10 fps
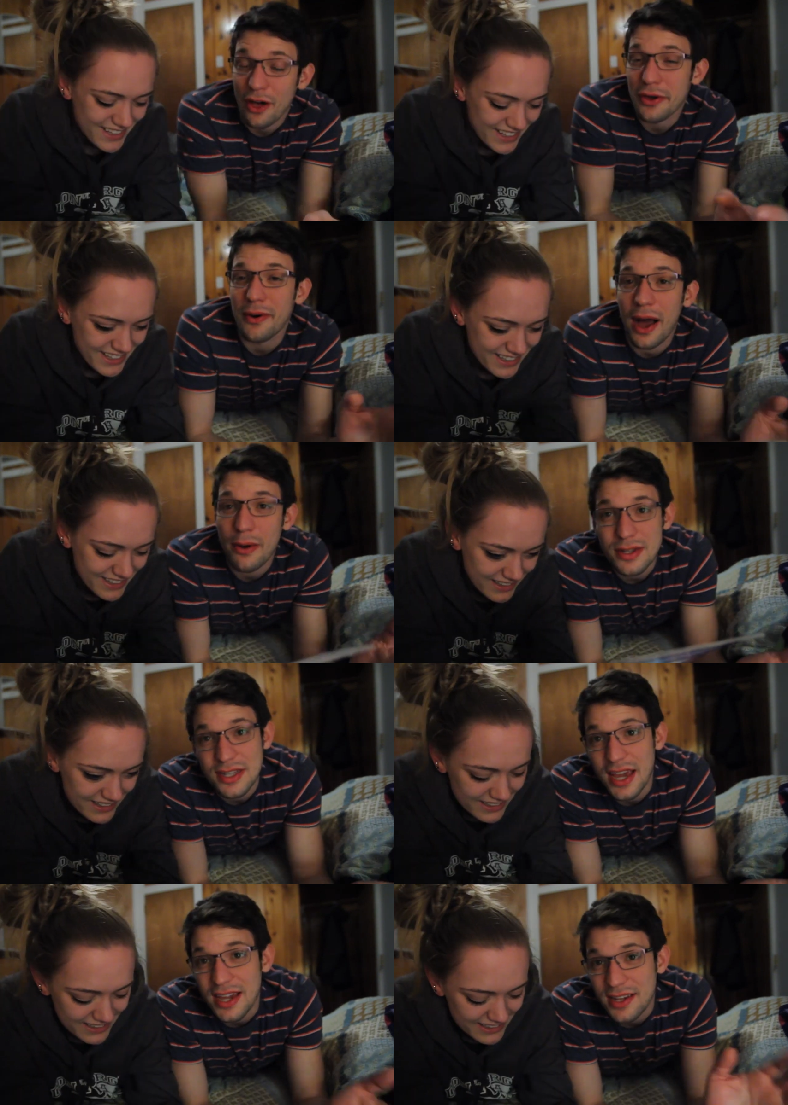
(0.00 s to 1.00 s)
Speaker 1: Although I
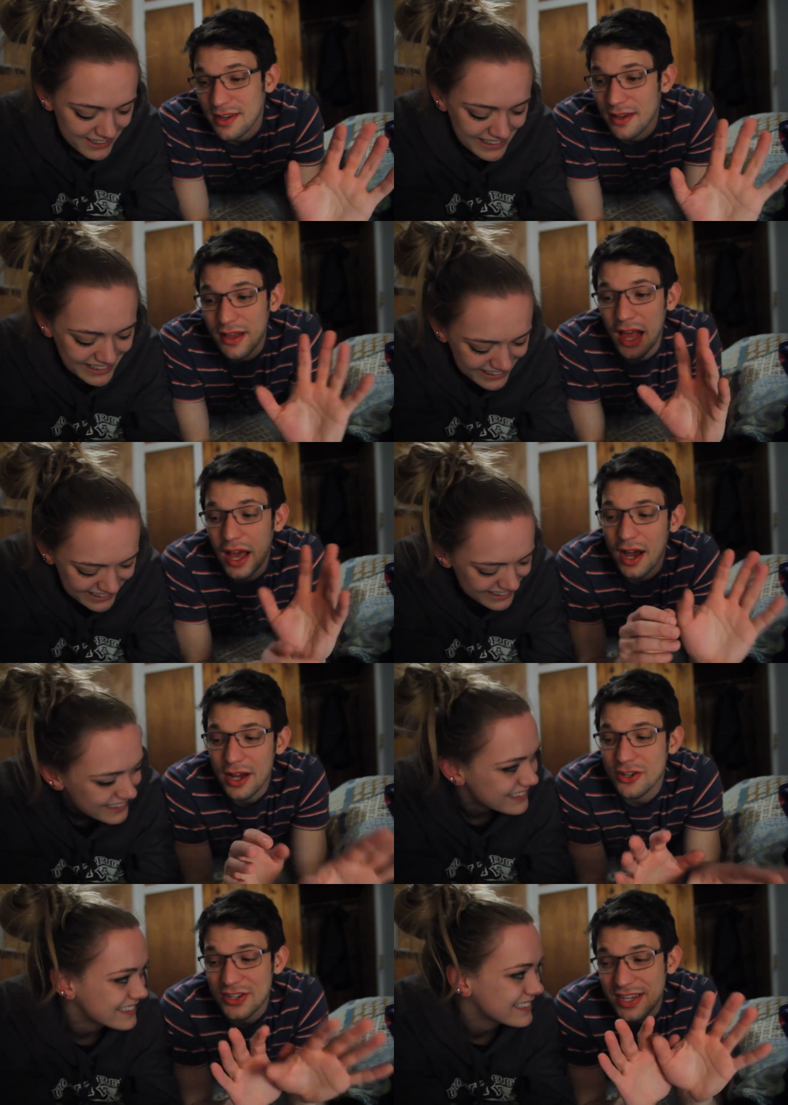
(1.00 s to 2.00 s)
will say,
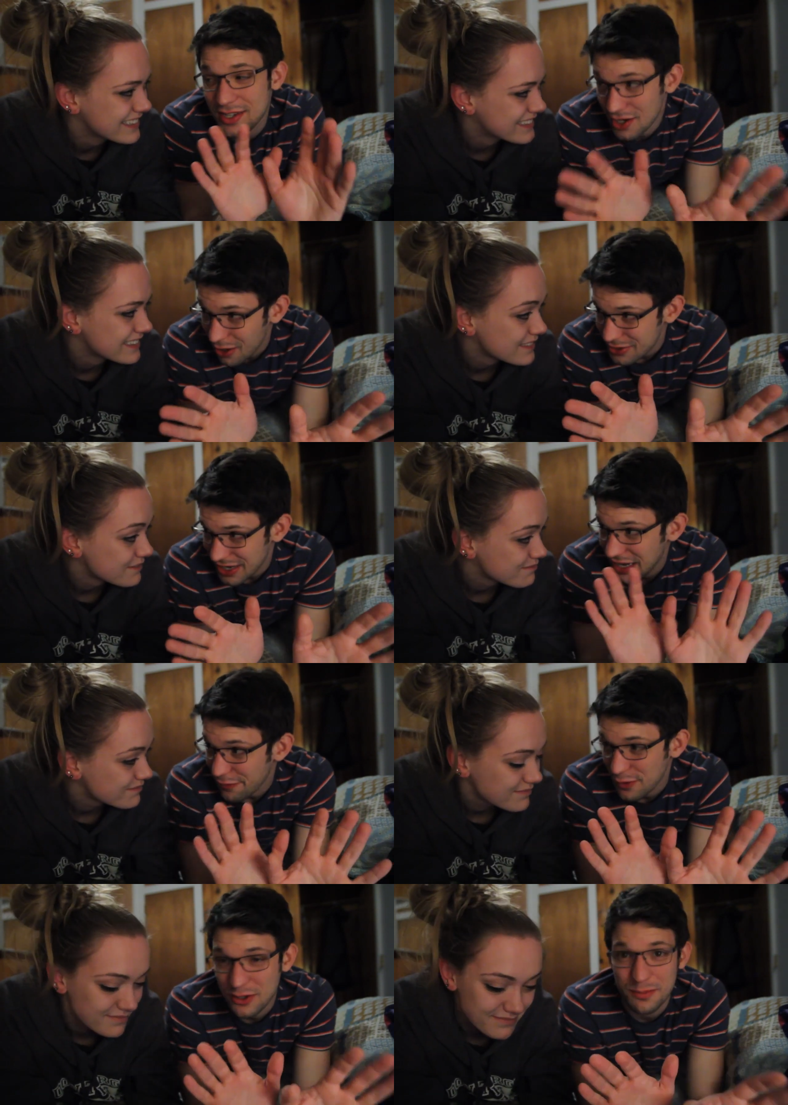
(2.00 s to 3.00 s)
uh, just as a note to
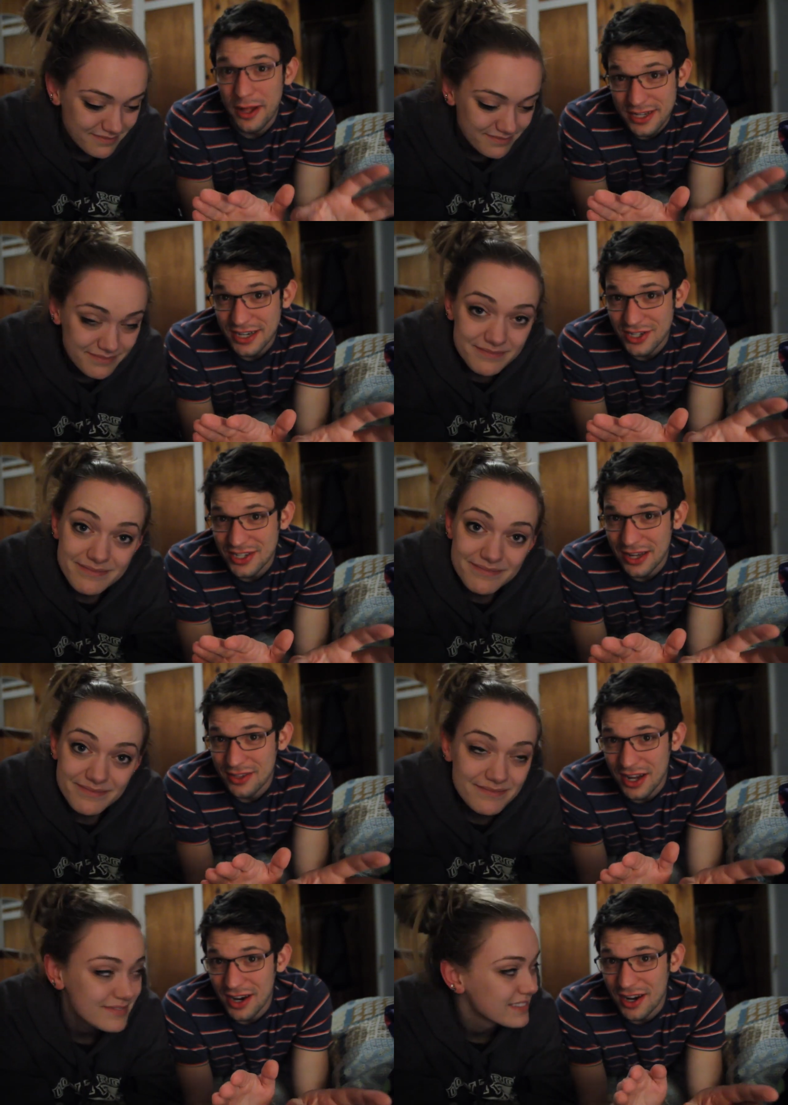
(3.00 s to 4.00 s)
any future politicians
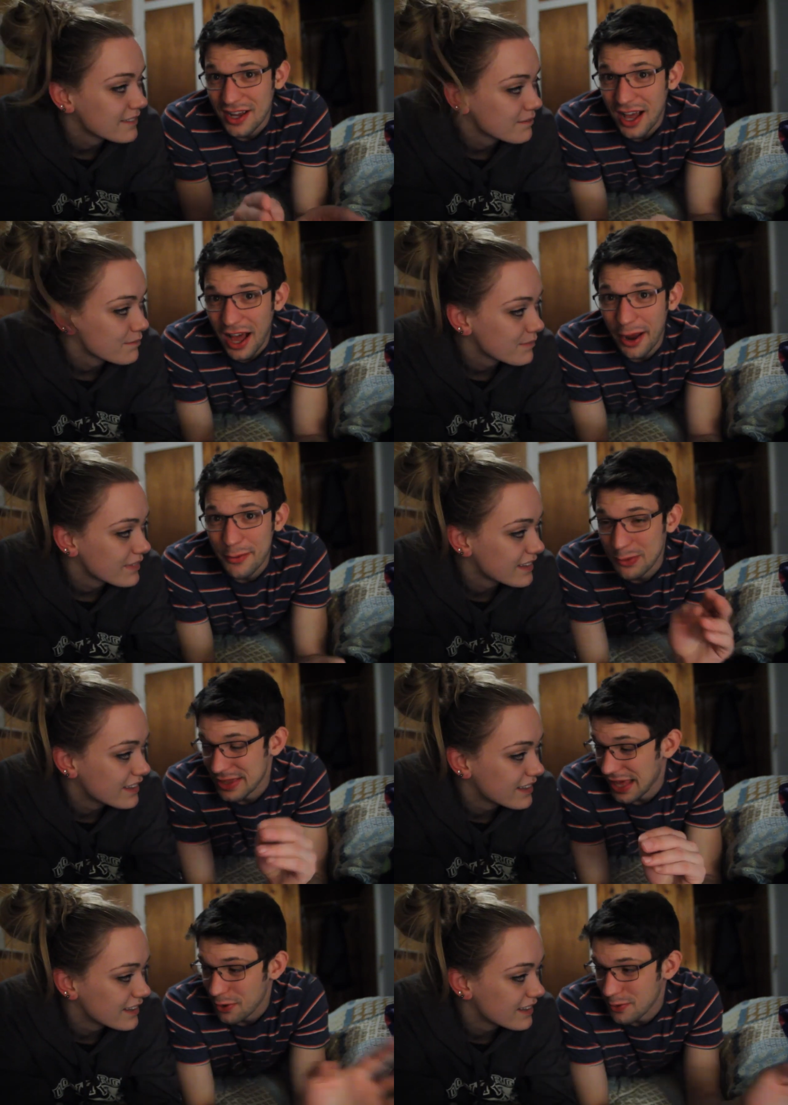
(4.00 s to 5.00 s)
out there, I will
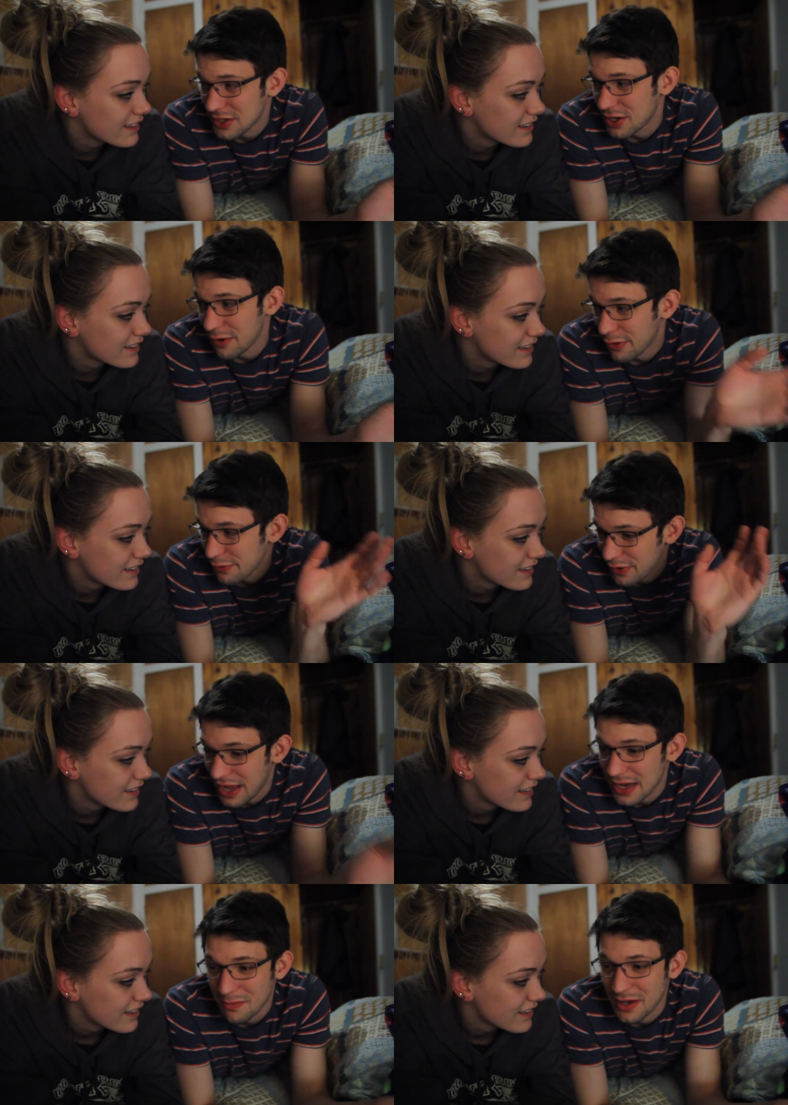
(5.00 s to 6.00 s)
without question vote
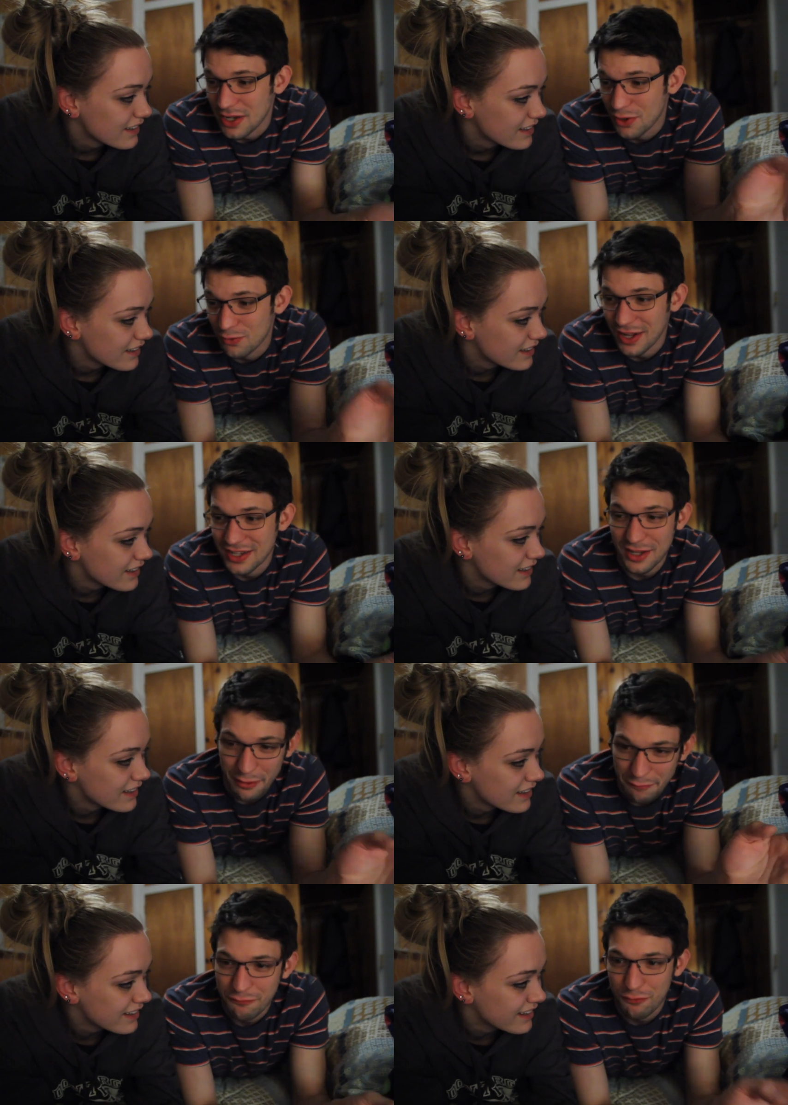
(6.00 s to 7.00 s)
for anybody who runs
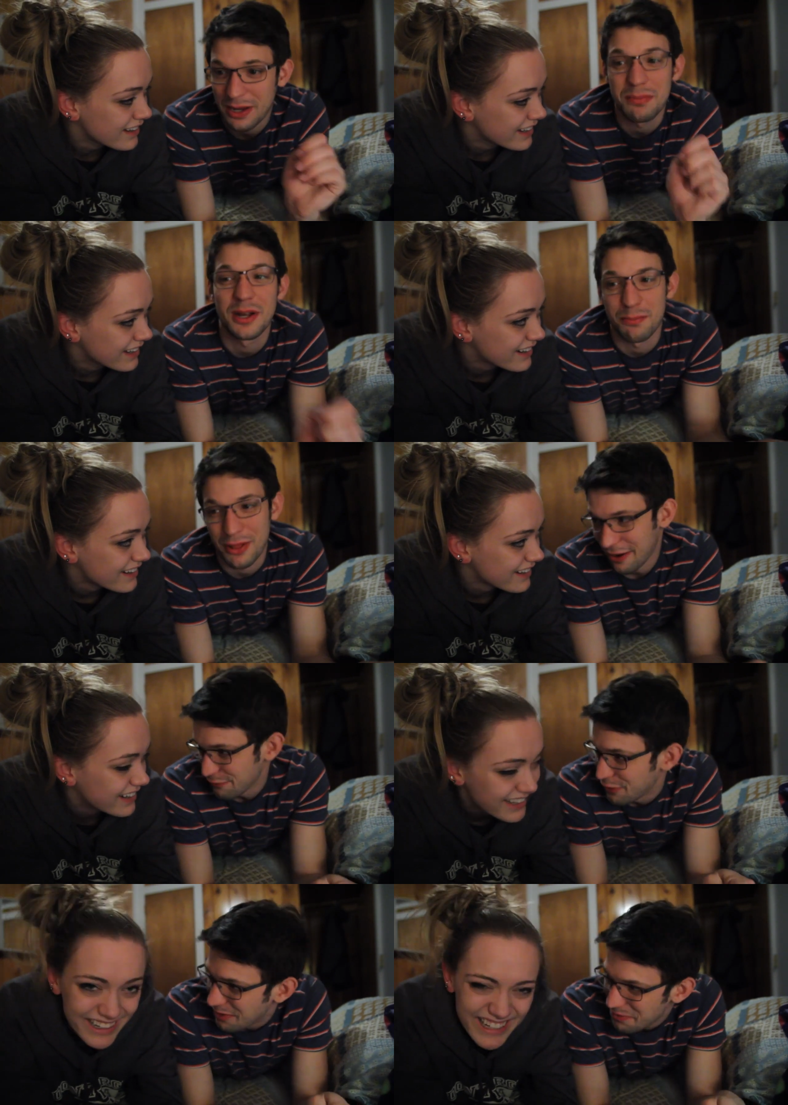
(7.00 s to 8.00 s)
on the free beer
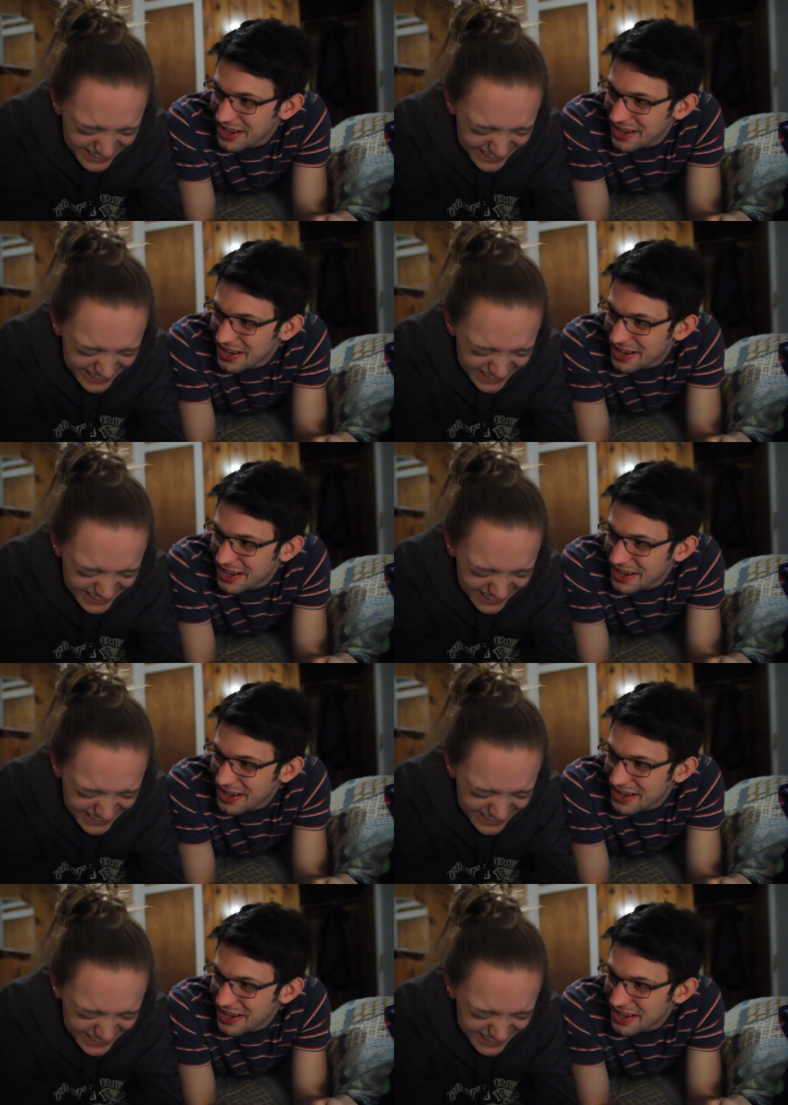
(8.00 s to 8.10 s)
platform.